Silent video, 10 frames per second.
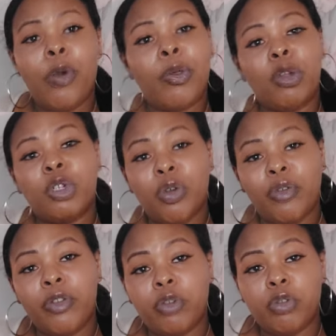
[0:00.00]
or there were
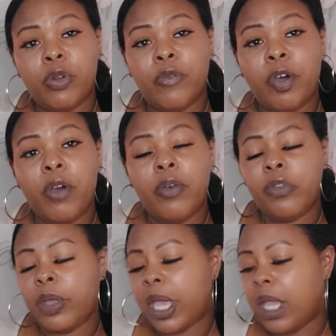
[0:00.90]
children
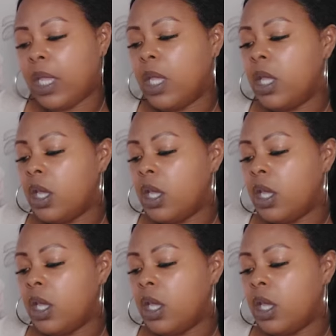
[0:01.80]
involved, okay?